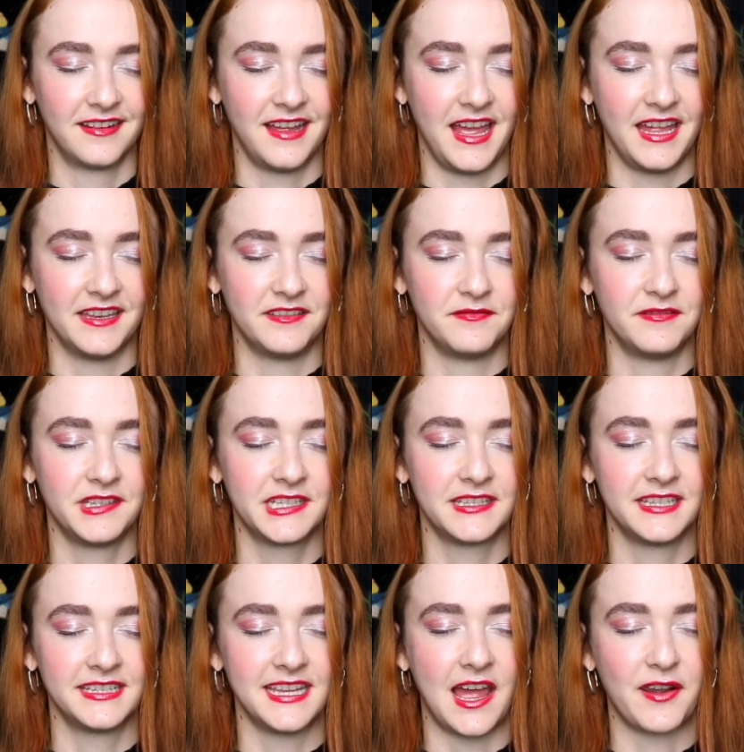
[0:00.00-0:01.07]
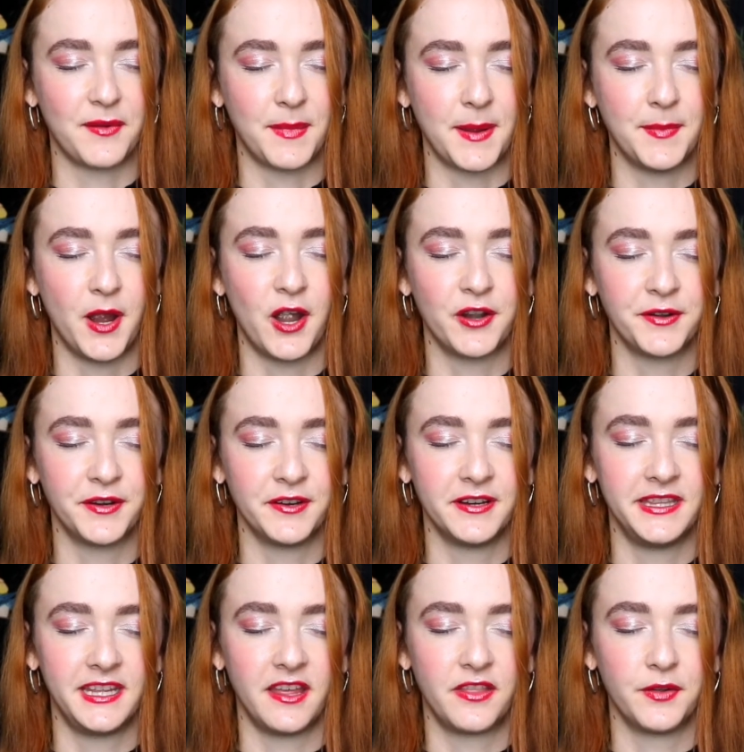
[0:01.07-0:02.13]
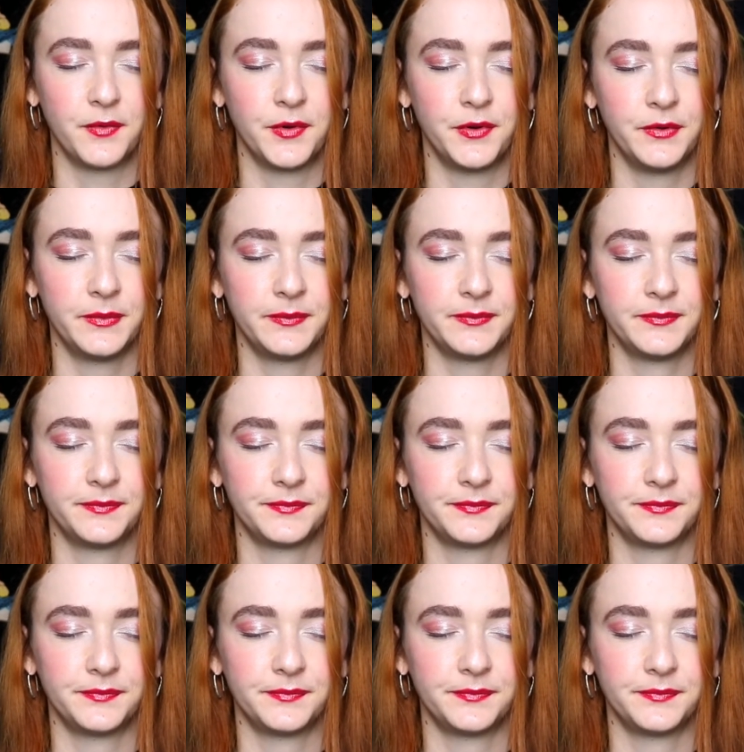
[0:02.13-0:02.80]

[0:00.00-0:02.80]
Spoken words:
And the sound of my partner in the other room.